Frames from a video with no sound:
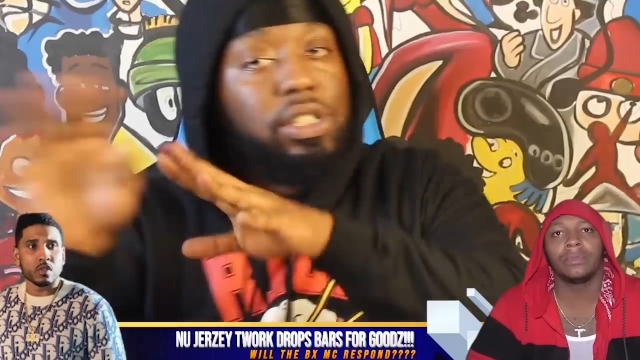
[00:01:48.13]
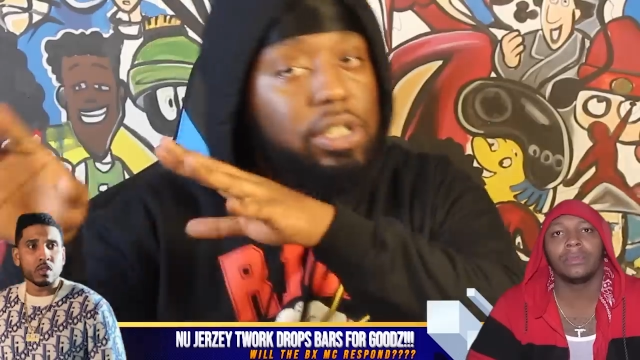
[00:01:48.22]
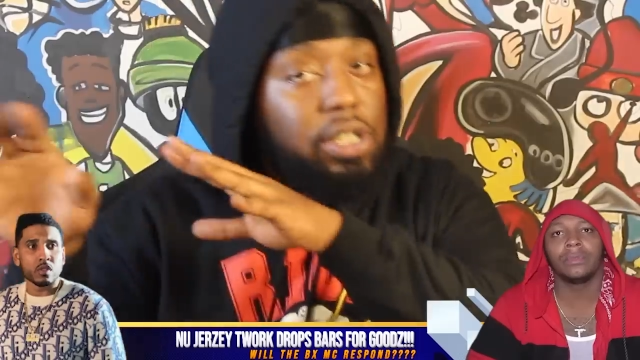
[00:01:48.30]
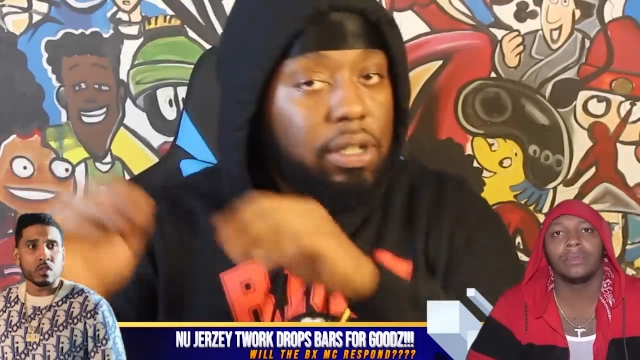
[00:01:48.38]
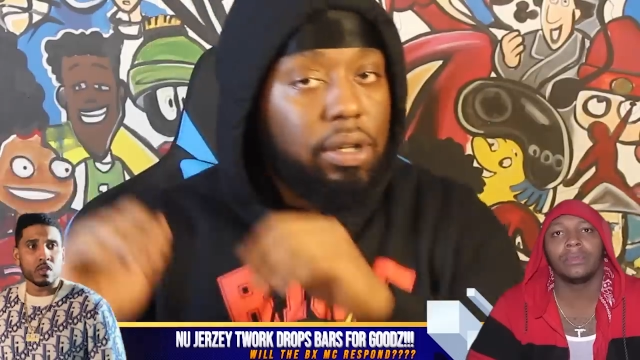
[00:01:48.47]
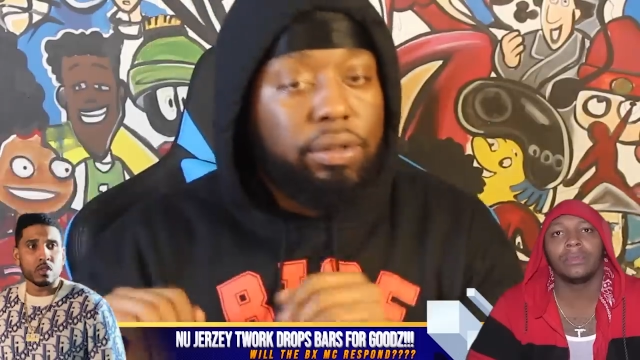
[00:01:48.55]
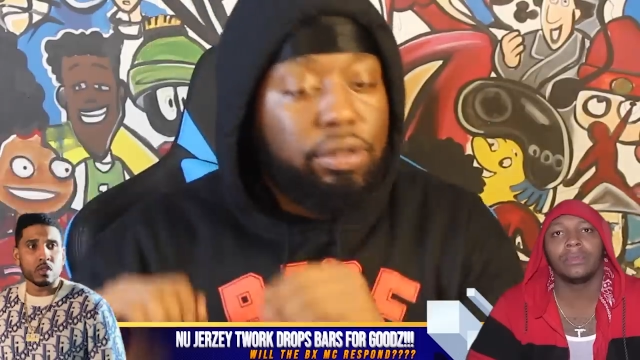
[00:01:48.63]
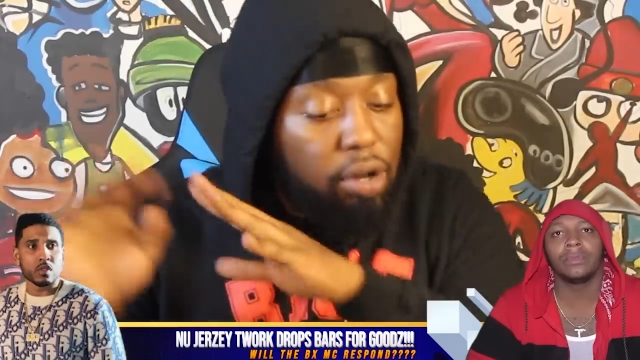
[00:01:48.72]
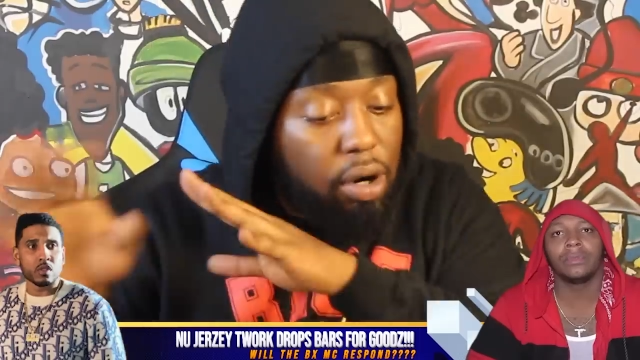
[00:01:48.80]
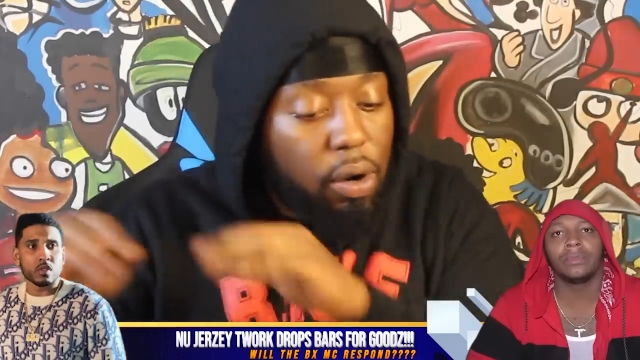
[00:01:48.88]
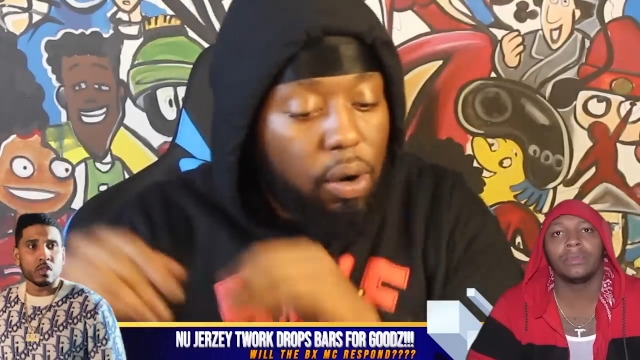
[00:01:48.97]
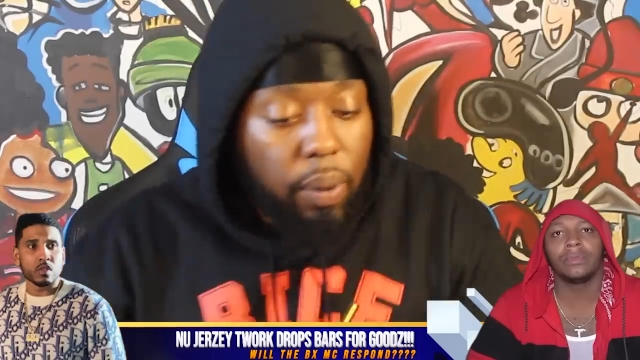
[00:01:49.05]
Speaker 1: just a little
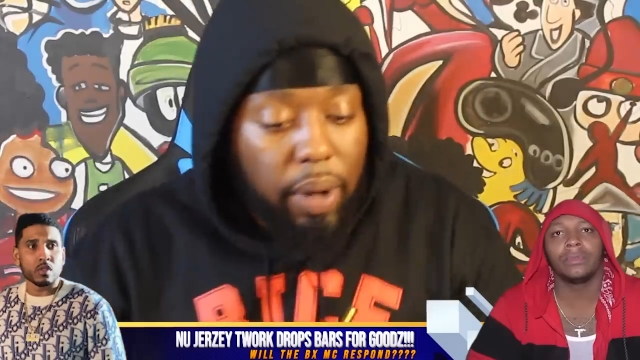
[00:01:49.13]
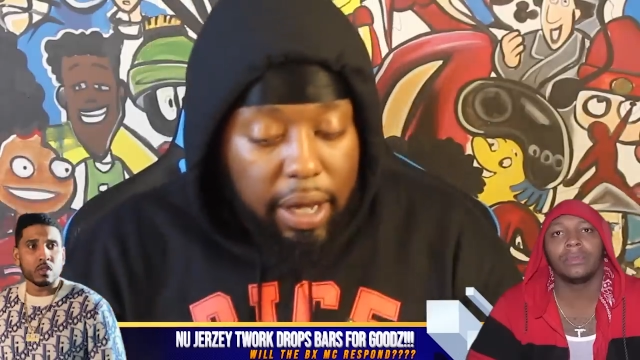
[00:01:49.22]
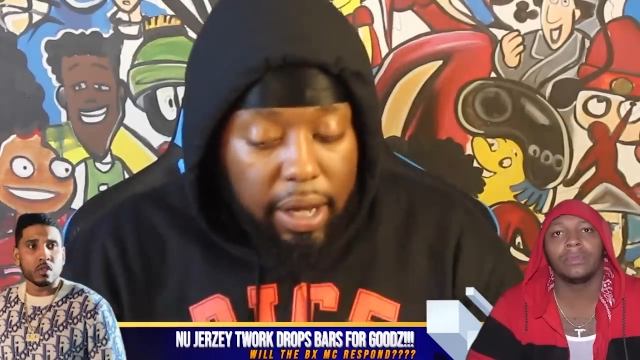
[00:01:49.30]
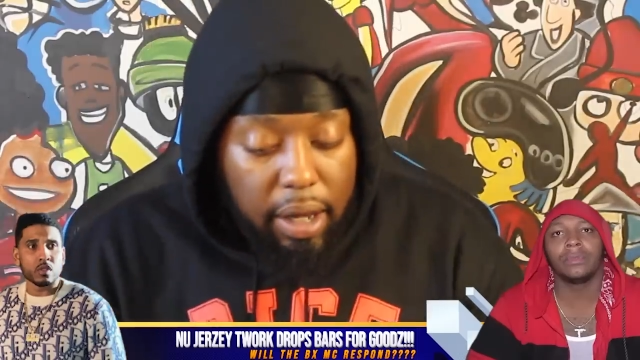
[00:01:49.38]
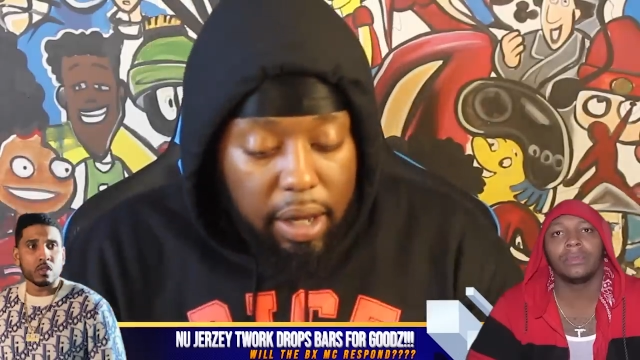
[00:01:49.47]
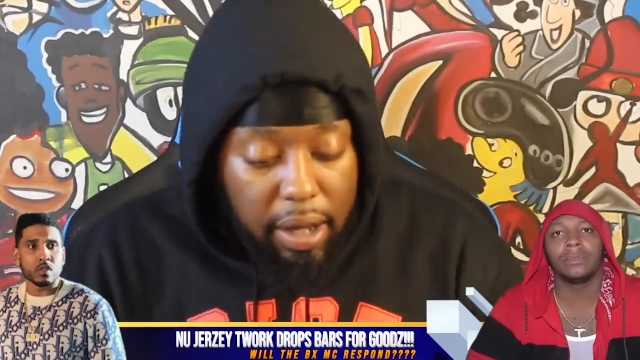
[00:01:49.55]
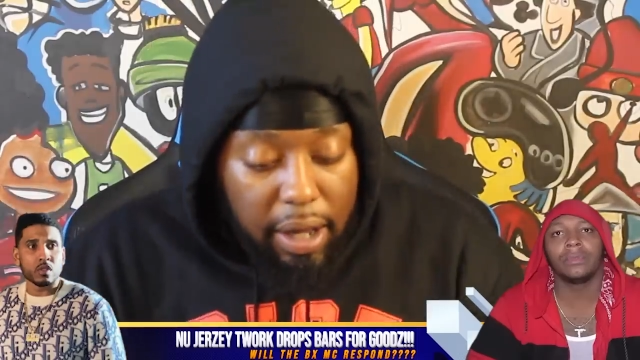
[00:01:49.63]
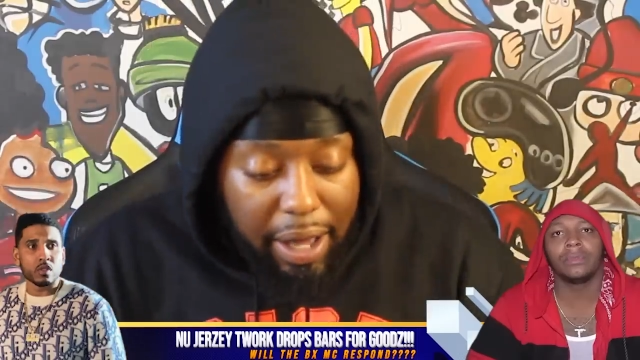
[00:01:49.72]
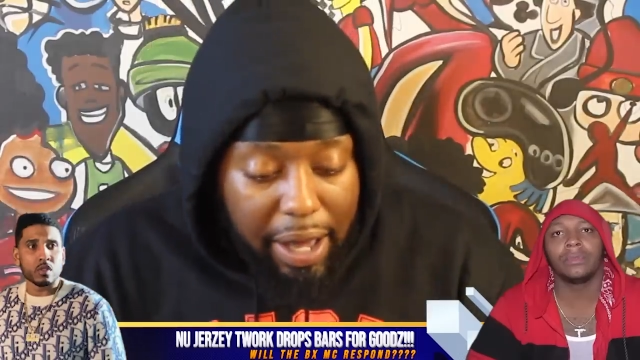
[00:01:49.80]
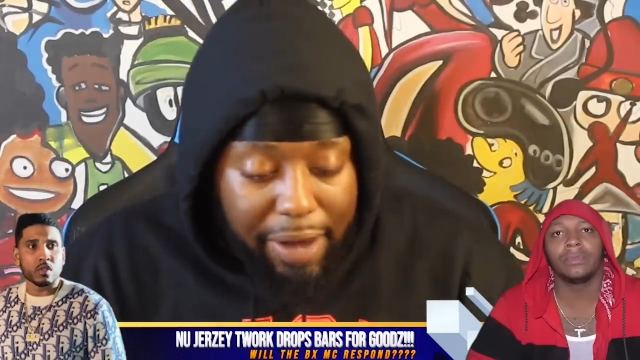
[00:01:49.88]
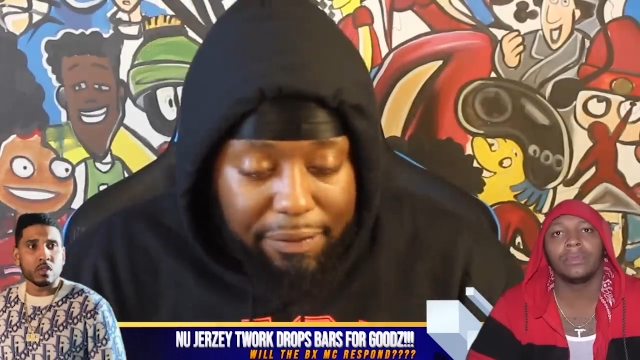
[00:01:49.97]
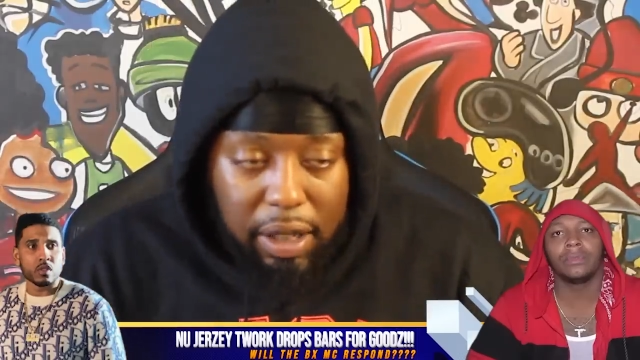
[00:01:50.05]
throwaway
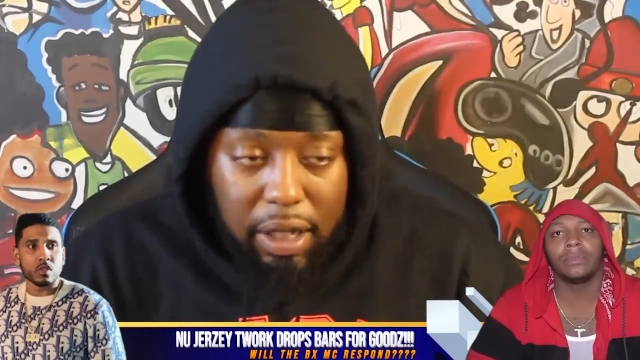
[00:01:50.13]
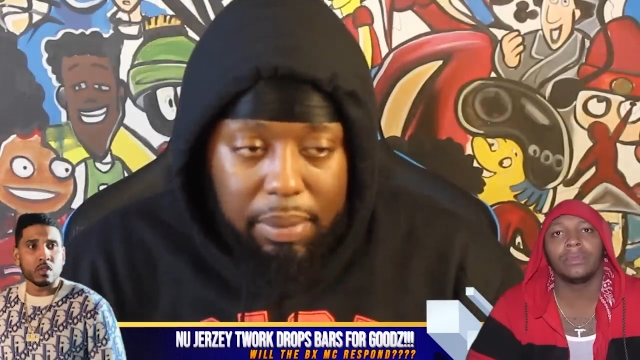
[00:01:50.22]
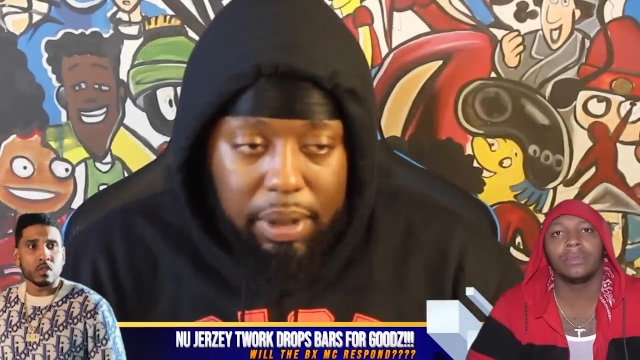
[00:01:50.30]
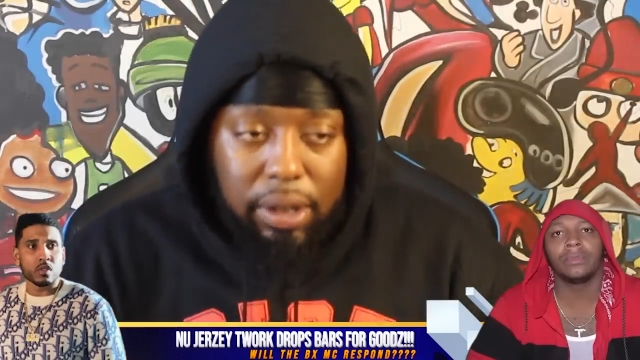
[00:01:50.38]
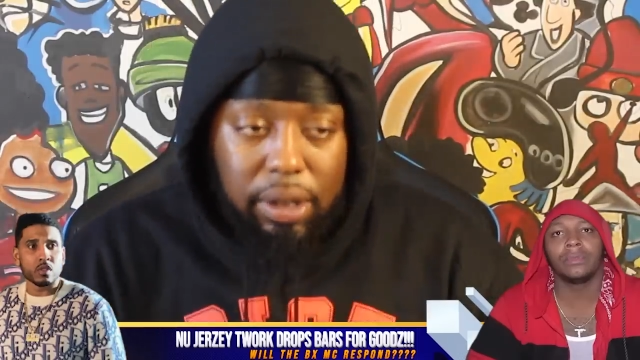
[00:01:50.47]
after him and